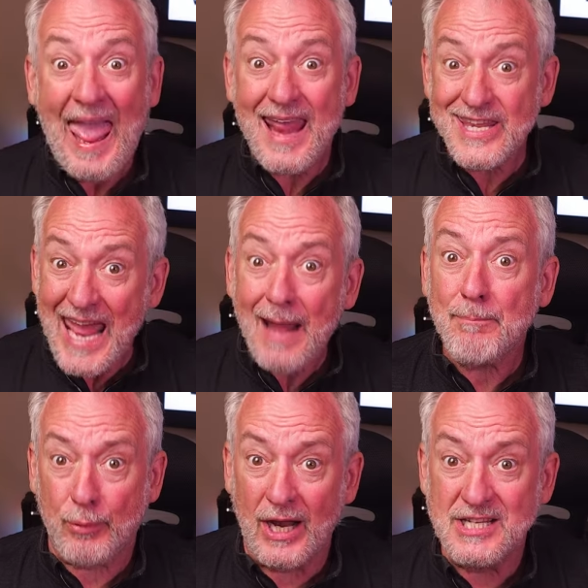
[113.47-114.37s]
And
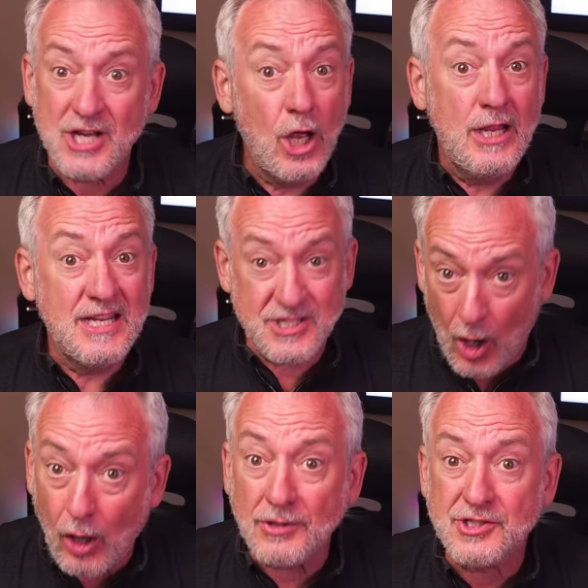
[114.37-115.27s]
that price is
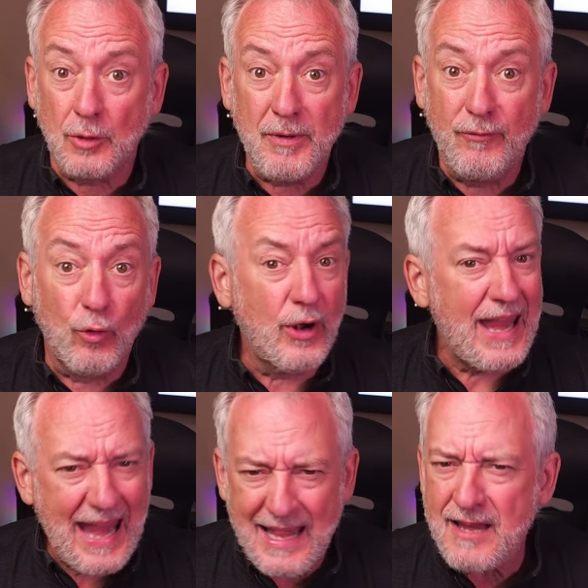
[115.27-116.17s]
also
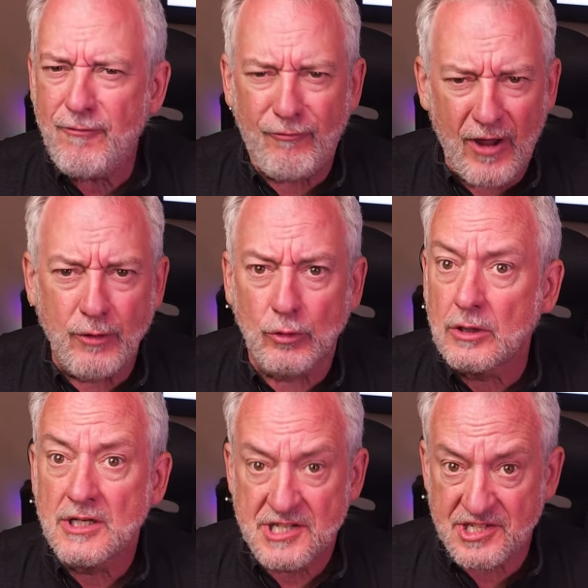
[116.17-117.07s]
before any
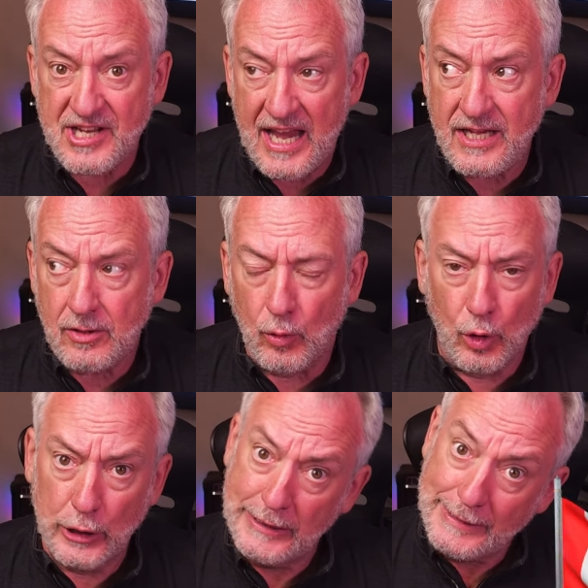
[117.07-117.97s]
federal, state,
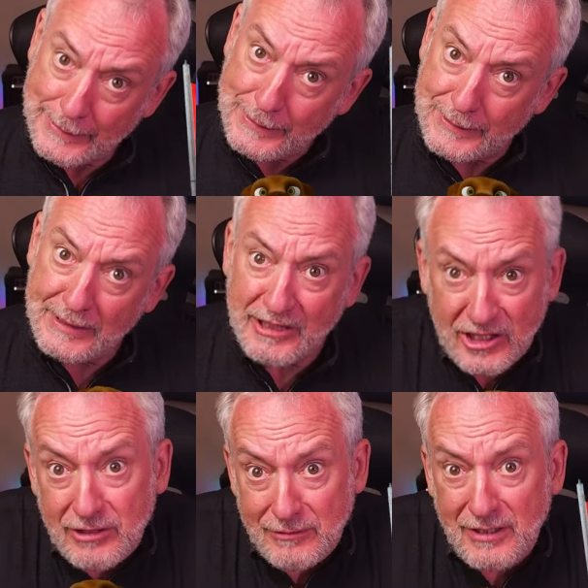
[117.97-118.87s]
or
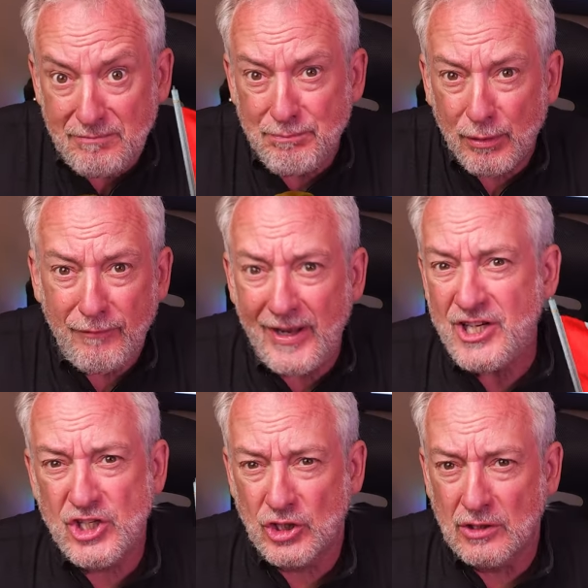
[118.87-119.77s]

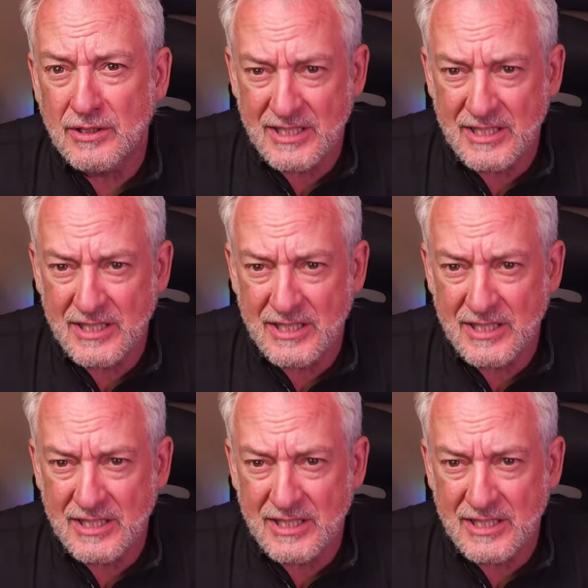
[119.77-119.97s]
provincial